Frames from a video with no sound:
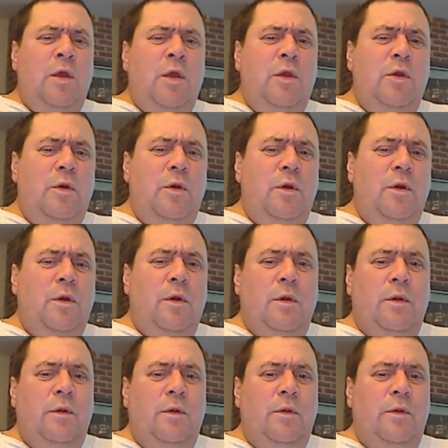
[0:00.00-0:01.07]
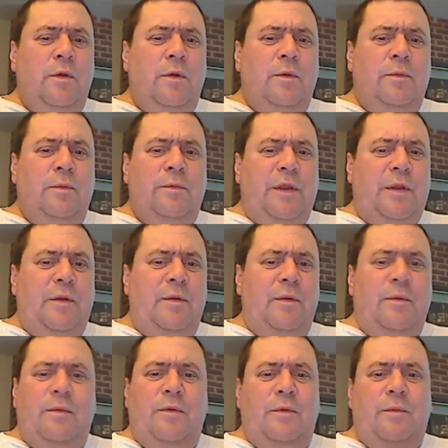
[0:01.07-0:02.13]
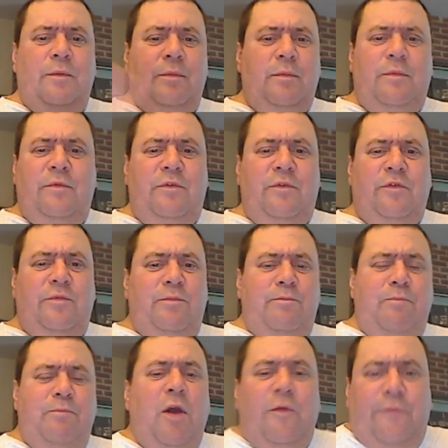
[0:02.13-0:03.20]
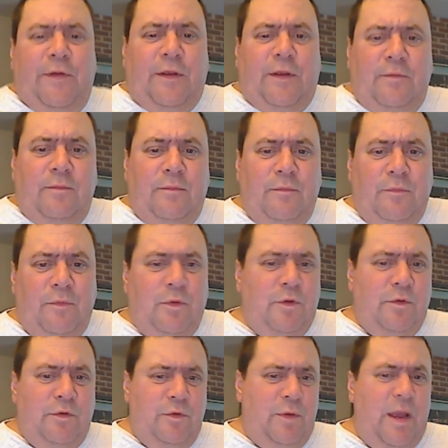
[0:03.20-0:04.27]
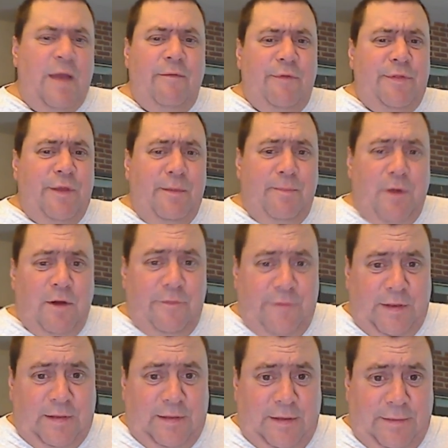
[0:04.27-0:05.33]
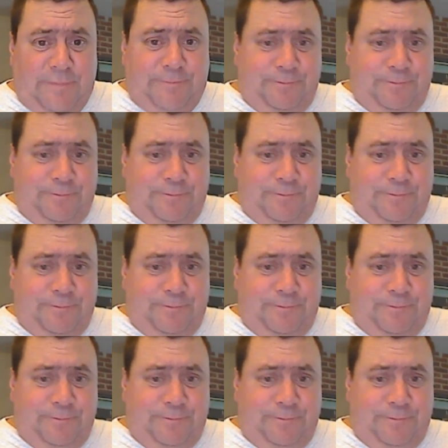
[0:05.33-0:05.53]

you're you're you're just perfect. You do everything perfectly.